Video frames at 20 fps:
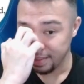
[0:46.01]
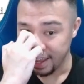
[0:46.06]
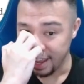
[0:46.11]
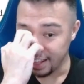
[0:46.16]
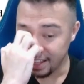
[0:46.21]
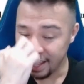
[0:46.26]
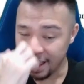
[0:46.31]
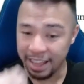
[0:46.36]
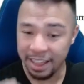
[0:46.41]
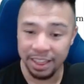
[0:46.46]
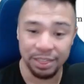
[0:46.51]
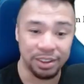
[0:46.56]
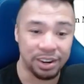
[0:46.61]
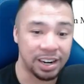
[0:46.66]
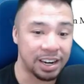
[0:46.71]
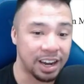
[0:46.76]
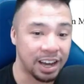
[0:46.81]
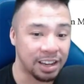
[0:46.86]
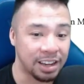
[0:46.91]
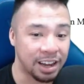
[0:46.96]
And yeah,
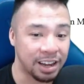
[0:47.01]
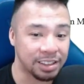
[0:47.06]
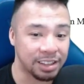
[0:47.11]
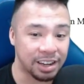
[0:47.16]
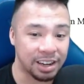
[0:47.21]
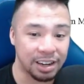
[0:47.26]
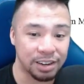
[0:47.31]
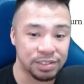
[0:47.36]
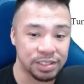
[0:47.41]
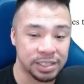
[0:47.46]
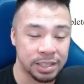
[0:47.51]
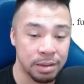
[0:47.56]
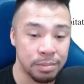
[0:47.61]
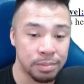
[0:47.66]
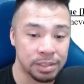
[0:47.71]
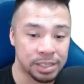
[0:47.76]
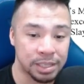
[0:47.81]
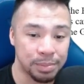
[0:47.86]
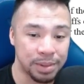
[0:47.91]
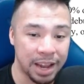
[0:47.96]
there are a lot of sim
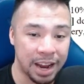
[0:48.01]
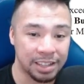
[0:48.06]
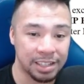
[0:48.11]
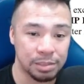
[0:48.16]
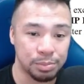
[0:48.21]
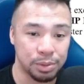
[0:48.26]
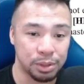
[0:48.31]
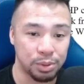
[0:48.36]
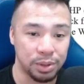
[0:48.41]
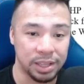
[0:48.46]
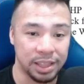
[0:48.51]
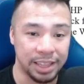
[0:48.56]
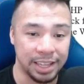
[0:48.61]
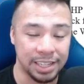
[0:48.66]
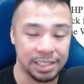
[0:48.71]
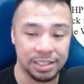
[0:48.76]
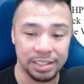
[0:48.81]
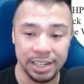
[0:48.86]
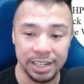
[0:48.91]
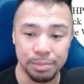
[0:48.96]
similarities between
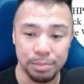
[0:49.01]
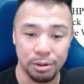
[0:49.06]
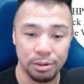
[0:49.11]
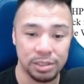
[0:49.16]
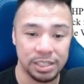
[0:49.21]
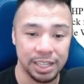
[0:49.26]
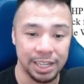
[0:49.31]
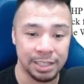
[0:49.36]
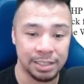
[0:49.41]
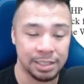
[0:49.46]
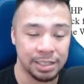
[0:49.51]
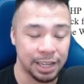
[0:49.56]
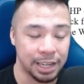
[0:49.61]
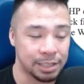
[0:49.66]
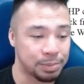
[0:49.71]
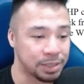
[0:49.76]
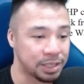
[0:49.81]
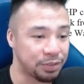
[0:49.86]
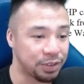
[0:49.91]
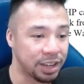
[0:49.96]
these three, most
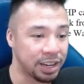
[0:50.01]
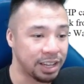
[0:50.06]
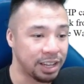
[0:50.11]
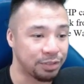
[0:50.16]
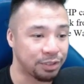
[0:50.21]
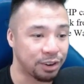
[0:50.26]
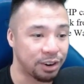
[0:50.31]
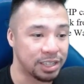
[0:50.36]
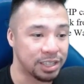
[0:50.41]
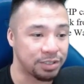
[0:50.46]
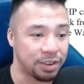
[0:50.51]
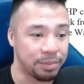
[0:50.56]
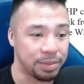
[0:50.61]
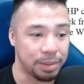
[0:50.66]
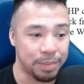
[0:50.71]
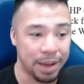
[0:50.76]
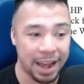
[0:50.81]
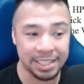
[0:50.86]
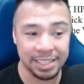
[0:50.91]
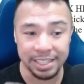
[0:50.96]
specifically, of course, from the
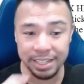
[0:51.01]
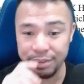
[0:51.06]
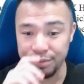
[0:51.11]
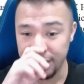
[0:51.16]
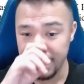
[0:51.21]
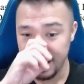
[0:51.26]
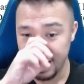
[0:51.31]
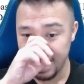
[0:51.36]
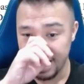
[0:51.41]
passive.